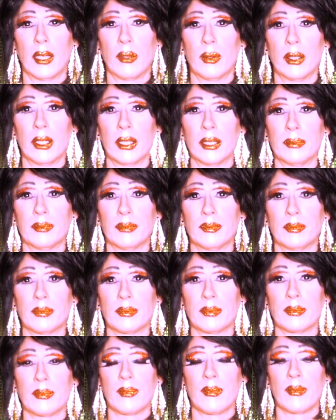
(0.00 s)
I will.
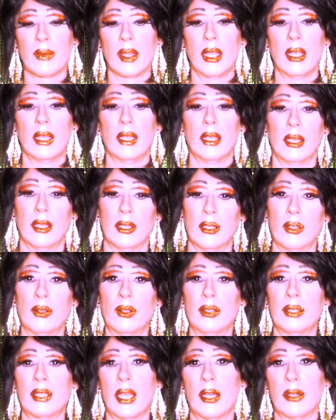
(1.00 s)

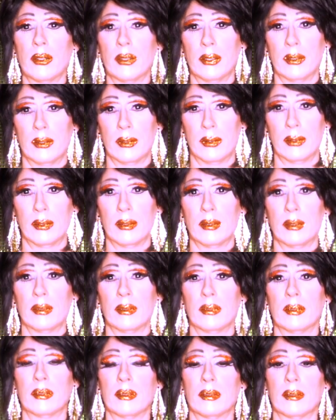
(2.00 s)
Turns out
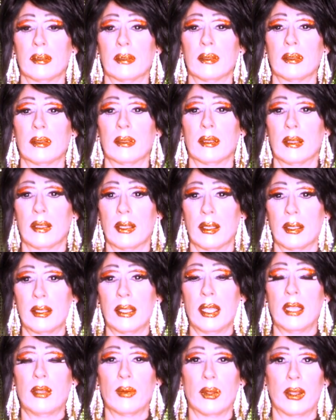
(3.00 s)
the
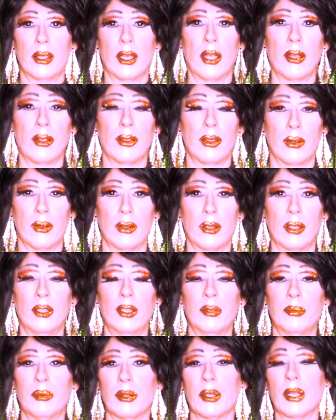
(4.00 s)
scene with Arthur and
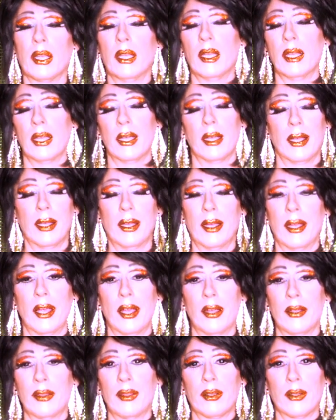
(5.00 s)
Hubert,
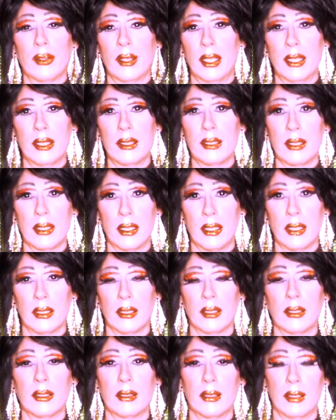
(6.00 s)
Arthur isn't
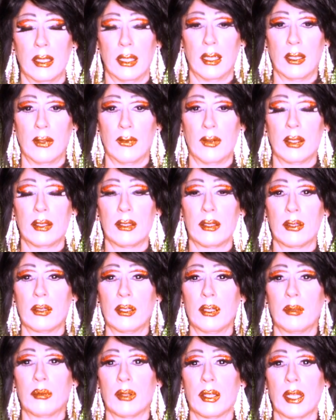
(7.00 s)
killed. He convinces
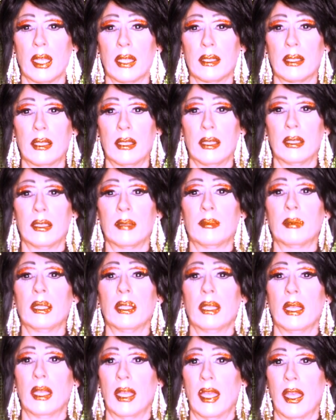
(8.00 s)
Hubert not to kill him.
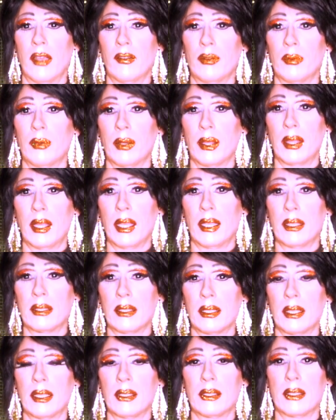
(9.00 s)
Everyone
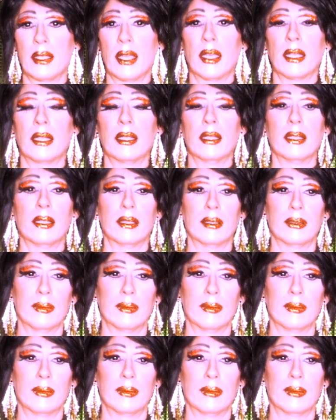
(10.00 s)
thinks that he's dead.